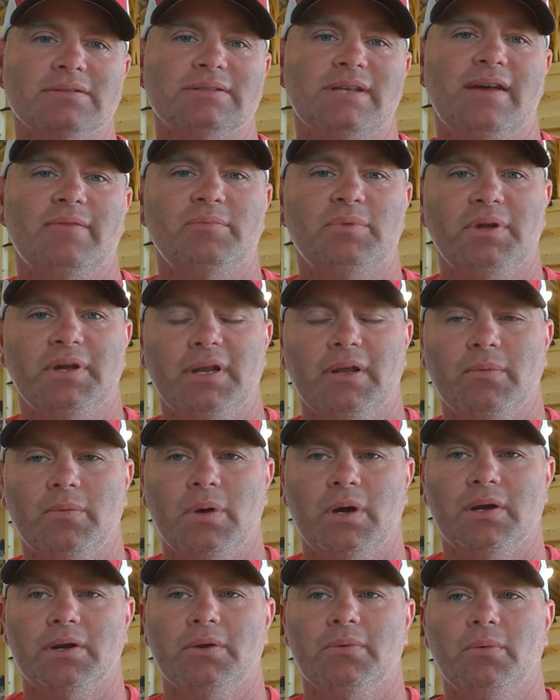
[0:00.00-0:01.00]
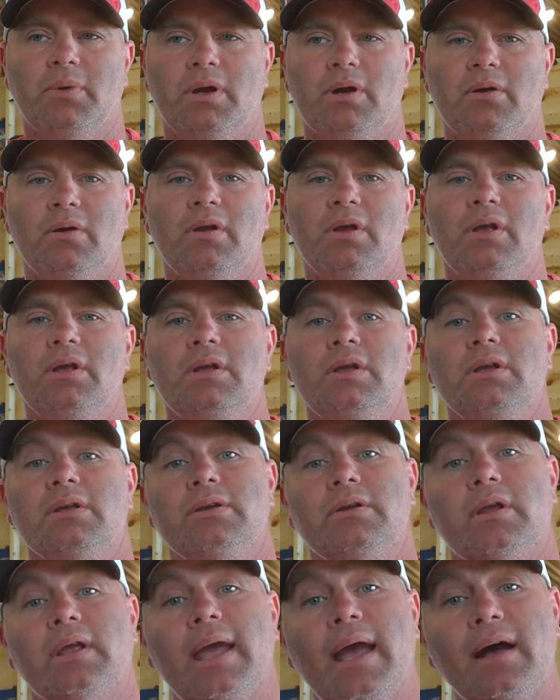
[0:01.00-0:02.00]
to have plenty of water. Well,
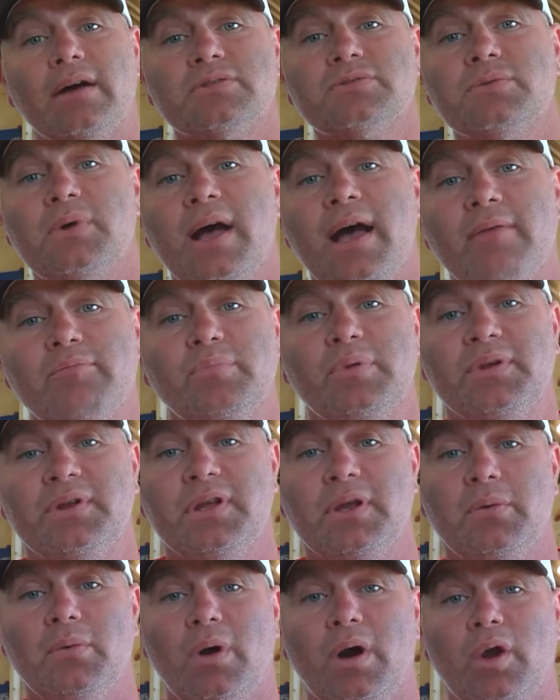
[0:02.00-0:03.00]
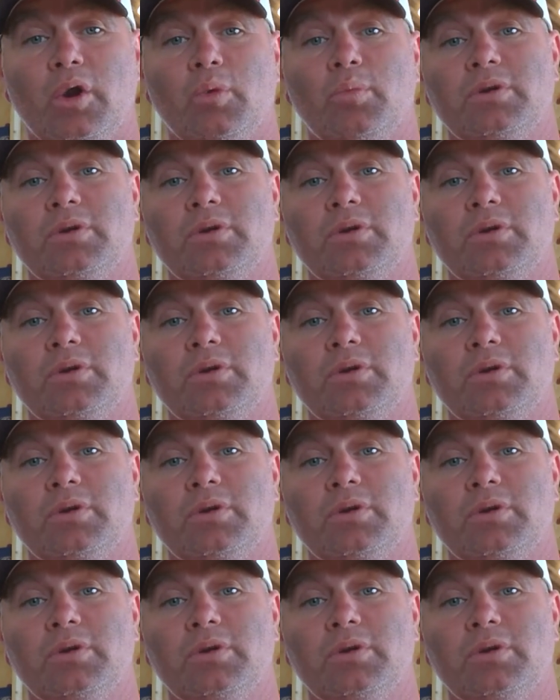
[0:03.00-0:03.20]
your cows will have plenty of water,